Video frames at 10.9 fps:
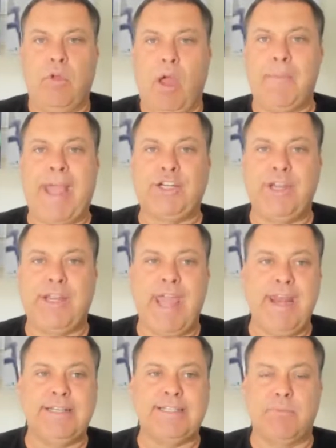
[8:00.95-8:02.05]
I'm actually
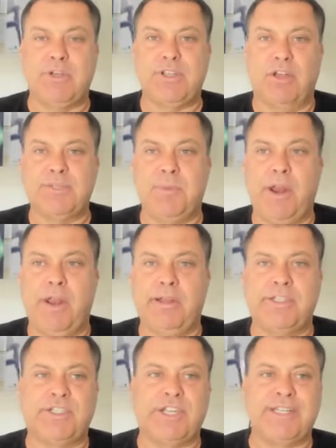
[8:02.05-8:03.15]
getting some results, but
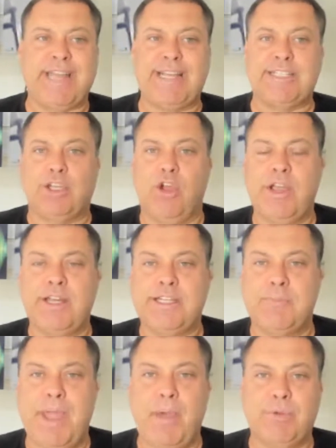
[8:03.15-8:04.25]
it just takes longer
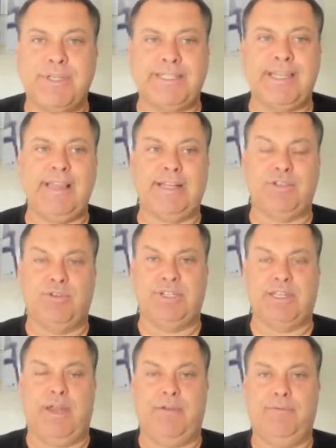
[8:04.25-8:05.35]
to be able to see that sort of
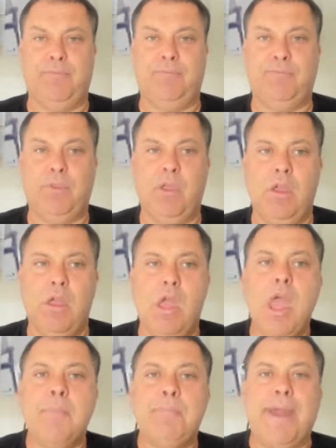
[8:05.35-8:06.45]
stuff.
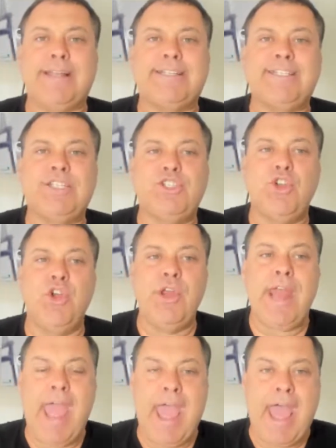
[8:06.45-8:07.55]
But as
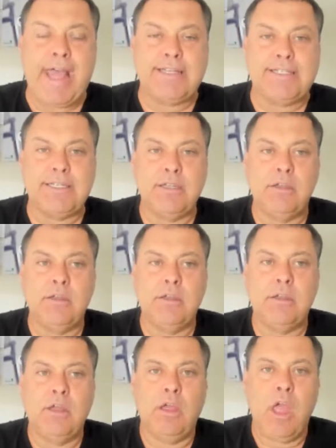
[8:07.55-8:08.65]
soon as
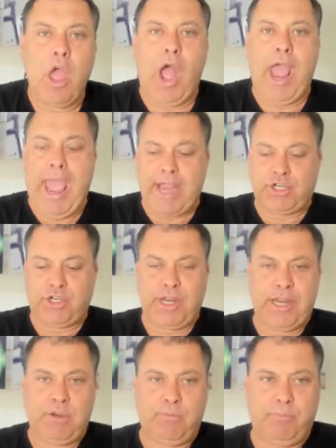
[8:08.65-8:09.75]
I
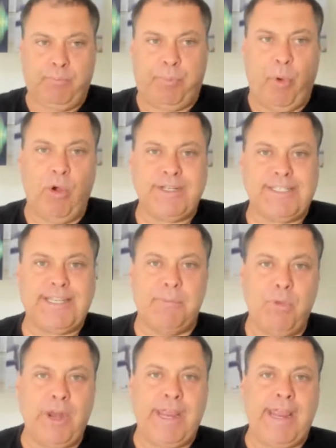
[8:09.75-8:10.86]
actually brought
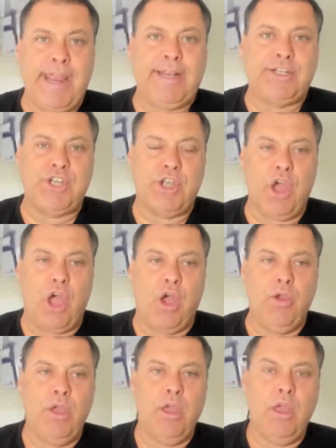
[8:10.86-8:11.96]
somebody in to
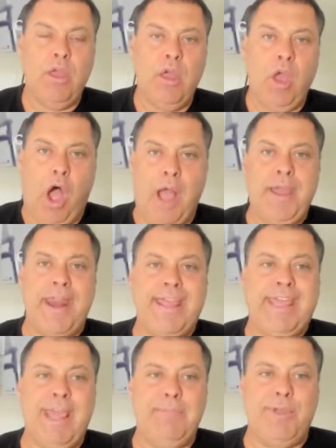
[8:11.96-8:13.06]
go, I'm going to
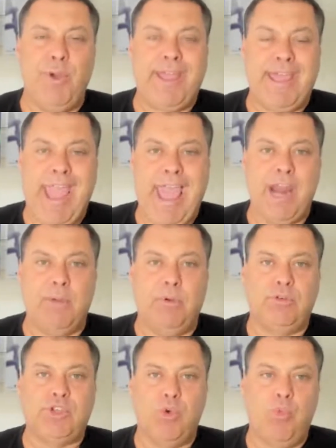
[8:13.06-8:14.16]
keep you
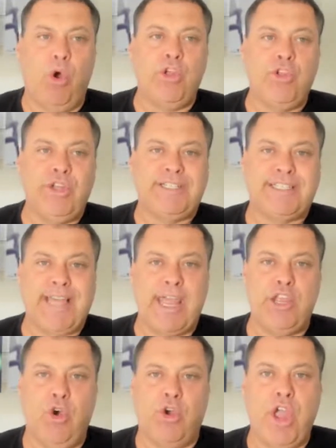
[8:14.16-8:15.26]
accountable to what you say
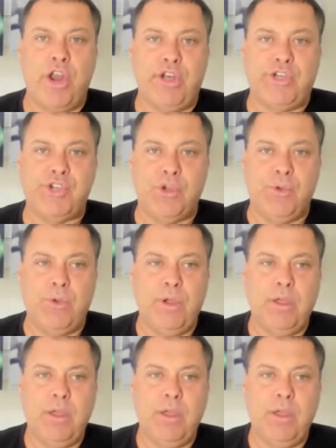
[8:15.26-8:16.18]
you're going to do,